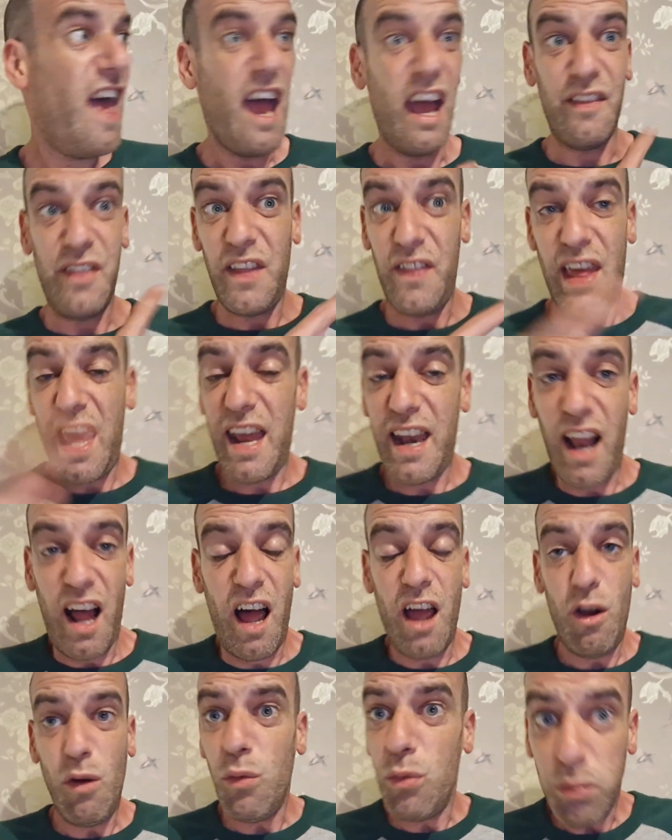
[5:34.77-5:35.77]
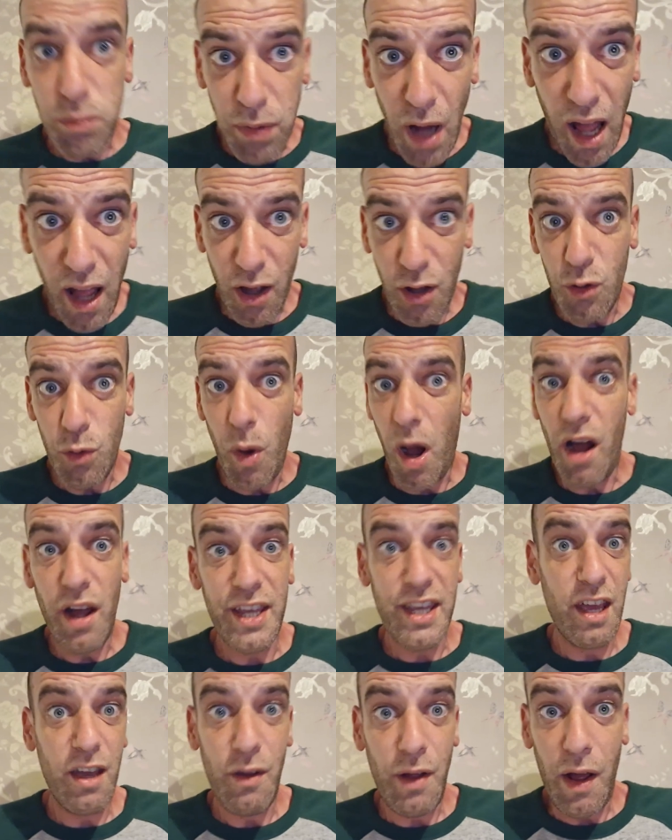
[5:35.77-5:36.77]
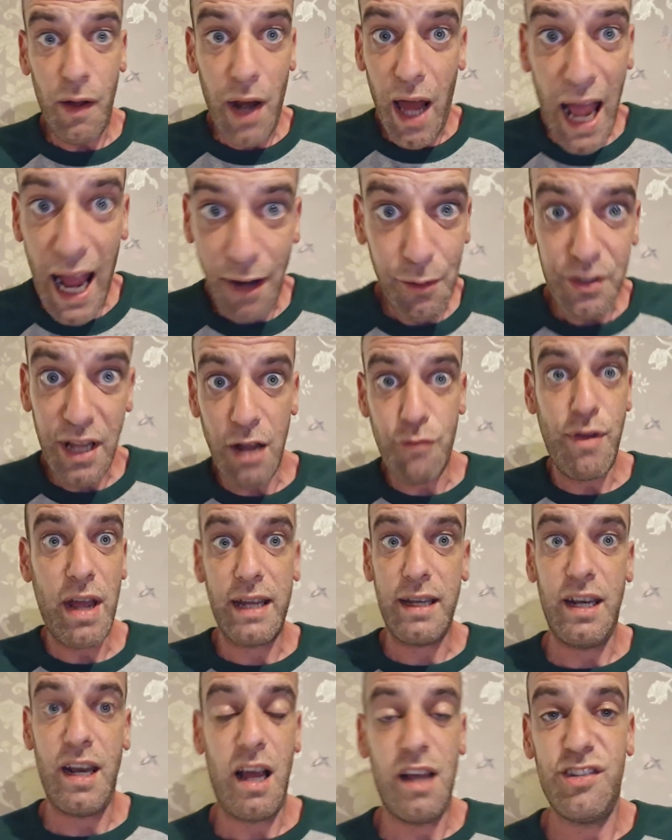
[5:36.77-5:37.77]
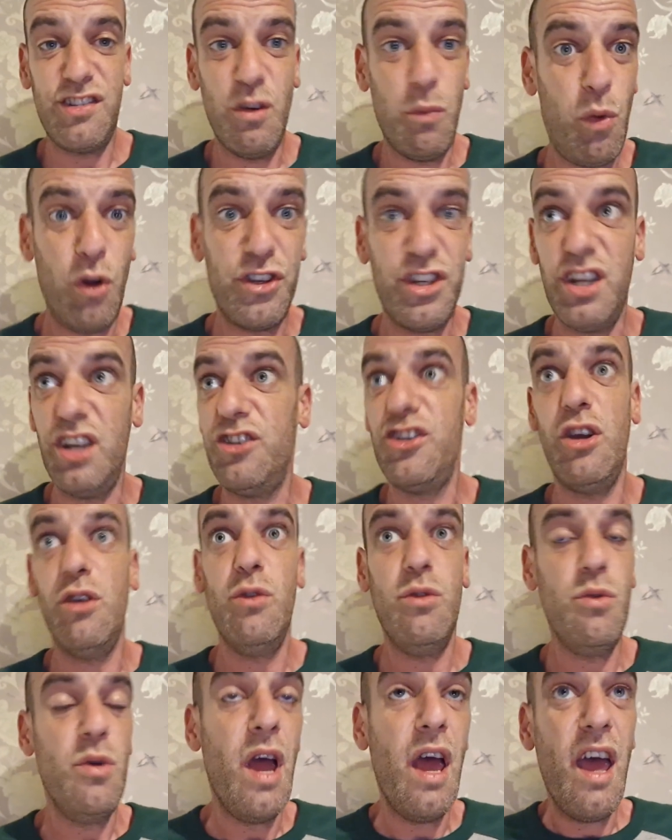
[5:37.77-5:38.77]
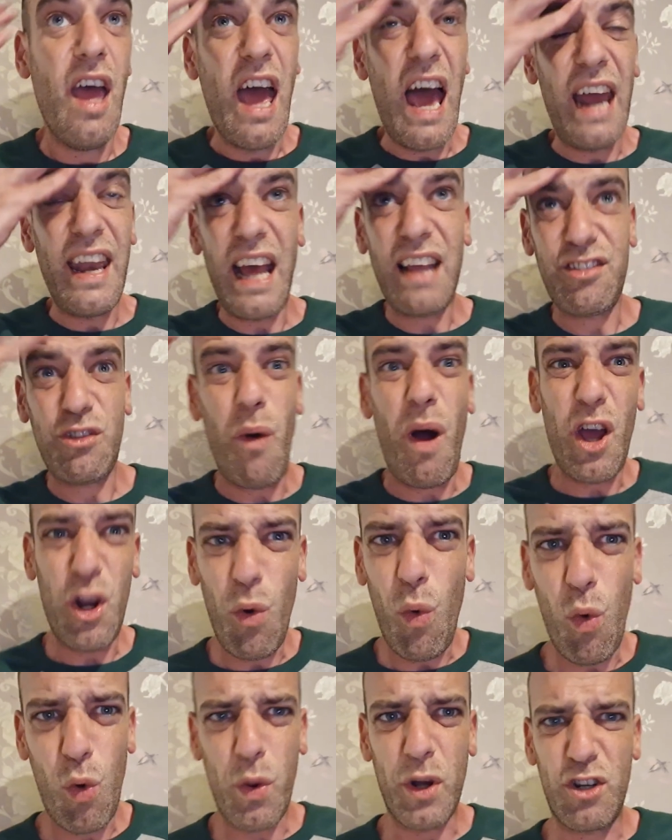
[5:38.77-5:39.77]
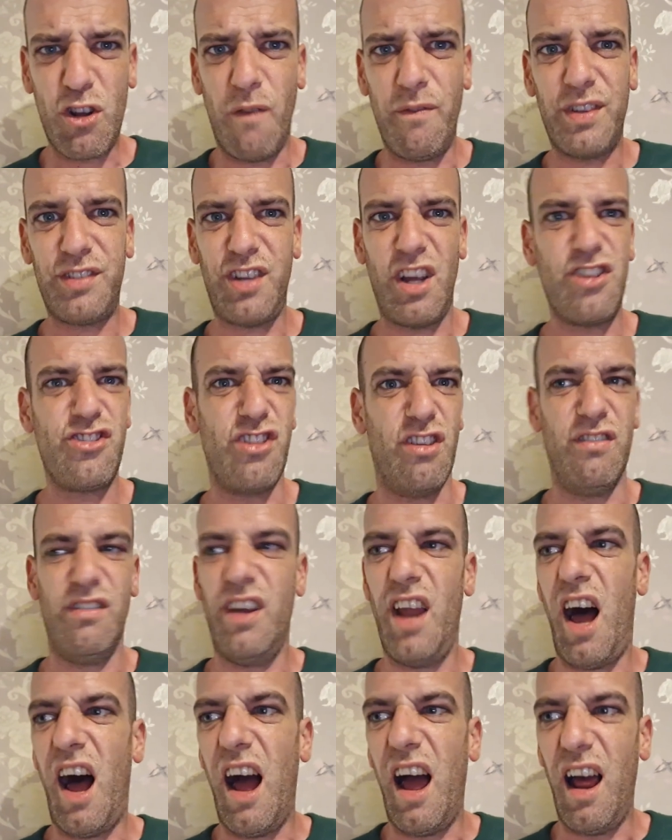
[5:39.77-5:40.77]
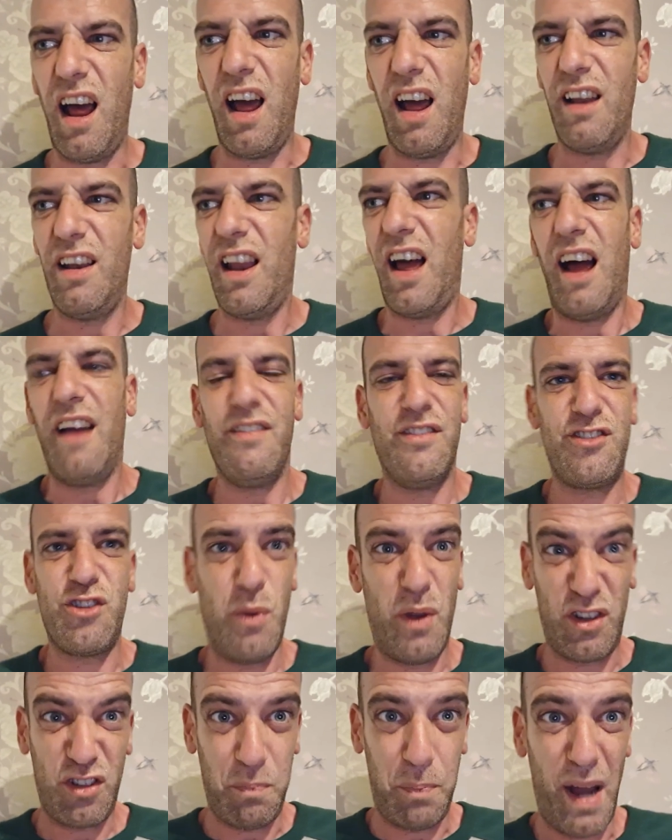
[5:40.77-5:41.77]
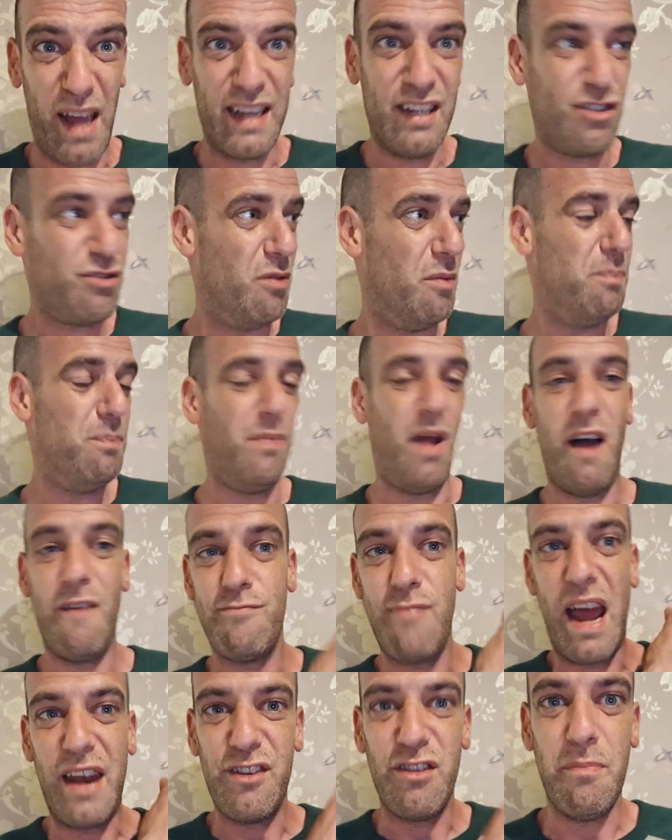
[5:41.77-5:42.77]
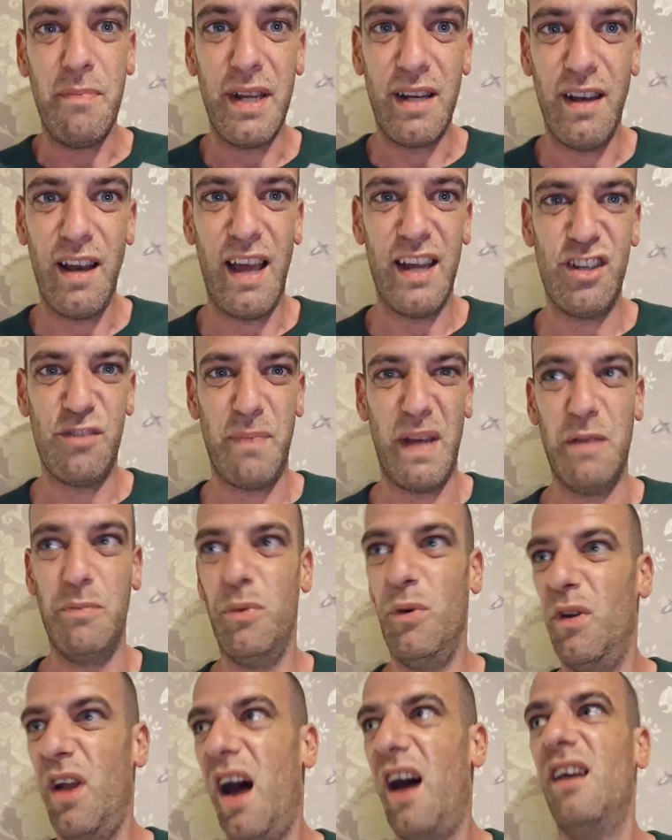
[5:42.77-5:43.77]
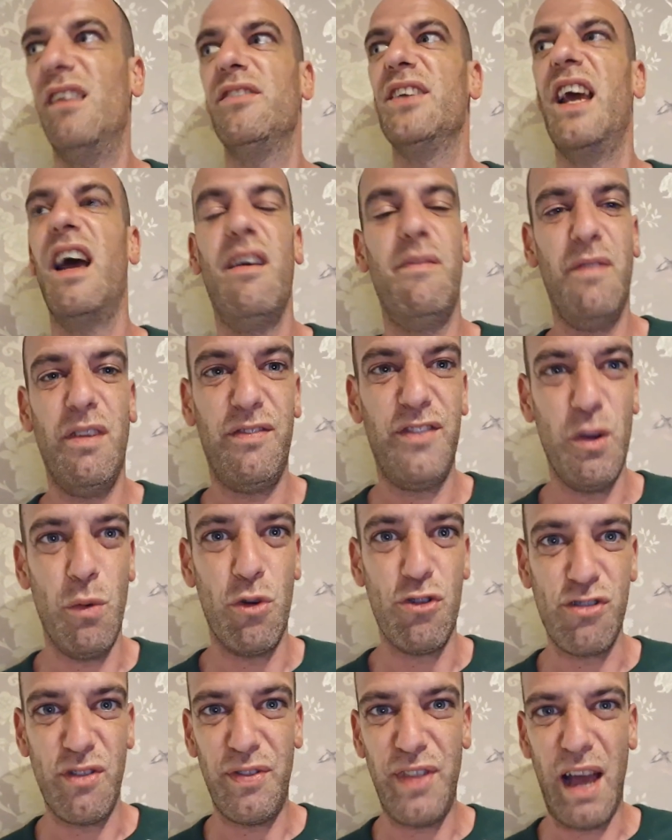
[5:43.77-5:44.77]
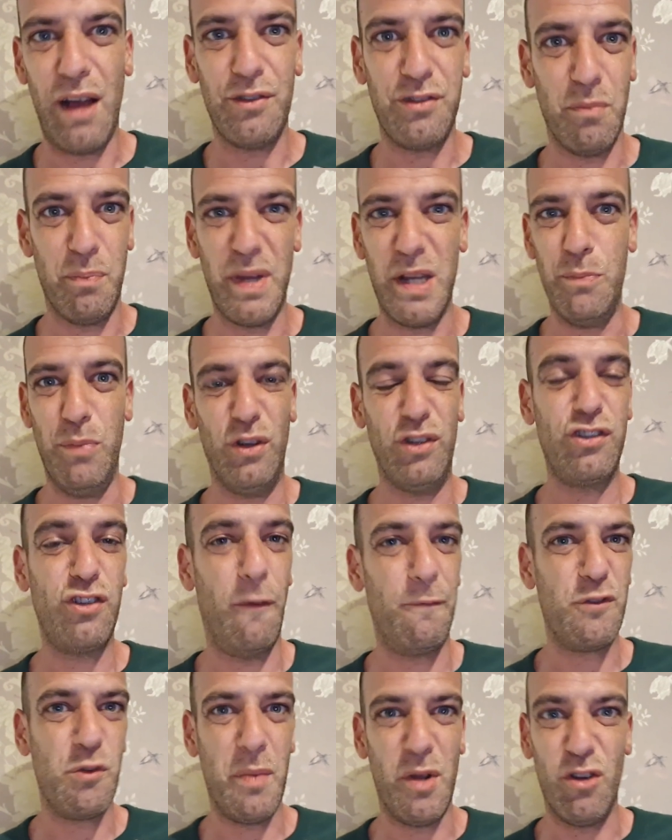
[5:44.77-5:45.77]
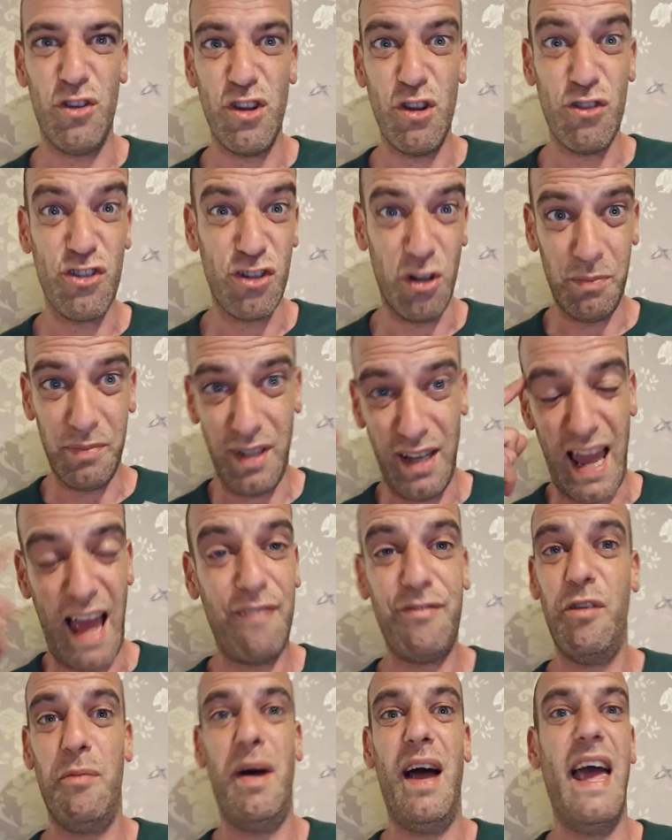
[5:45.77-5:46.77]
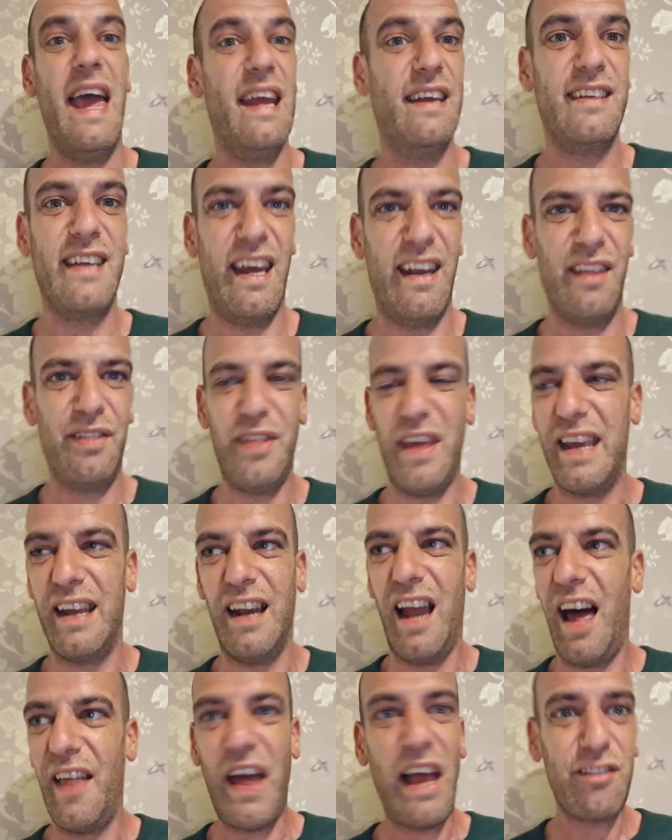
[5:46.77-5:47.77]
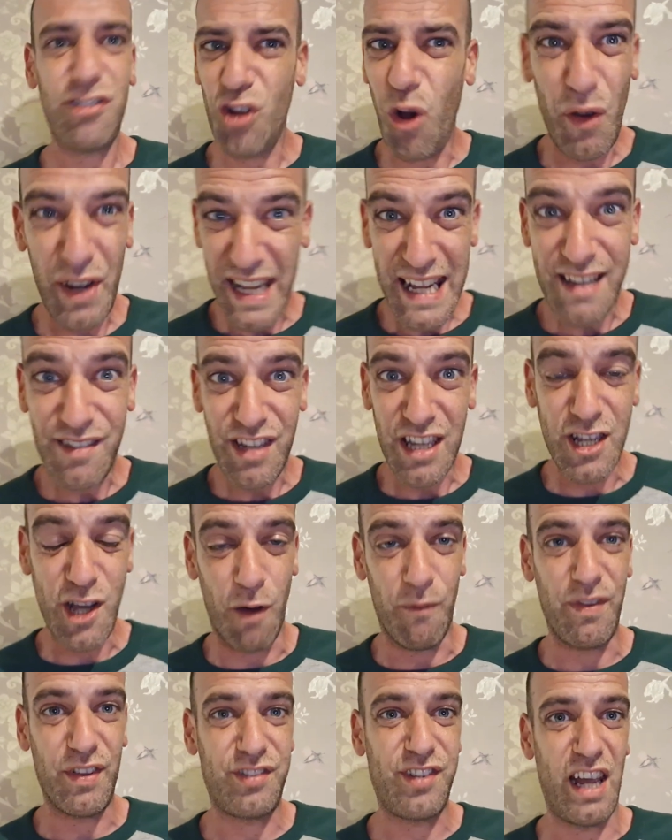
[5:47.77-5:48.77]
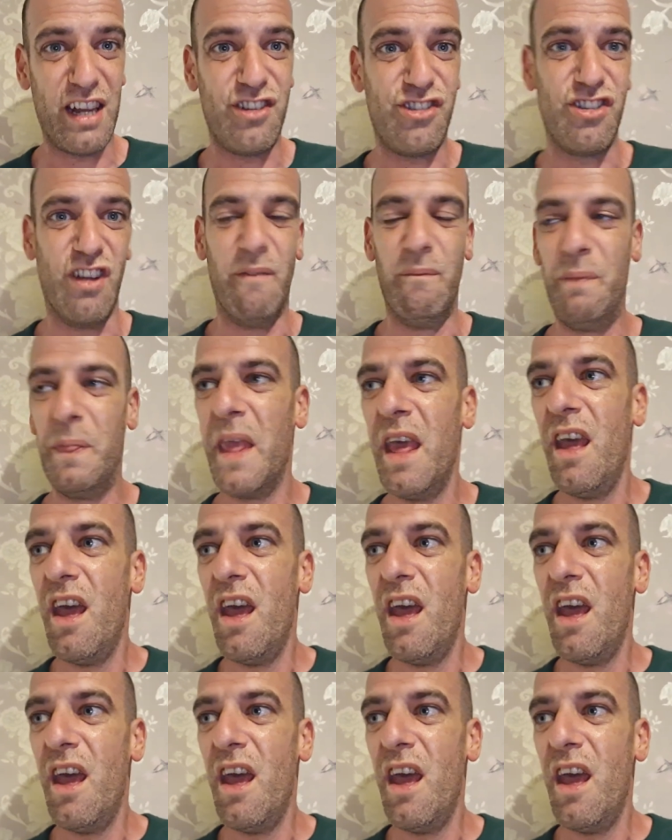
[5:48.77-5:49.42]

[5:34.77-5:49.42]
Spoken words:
And then they're like, oh, like, who are you? How do they recognise you? What do you do? And that's quite an awkward conversation, like to explain to like random middle-aged people, like, oh, yeah, a few 100,000 people subbed me on YouTube to laugh at my head kind of thing. Like, that's not an easy conversation.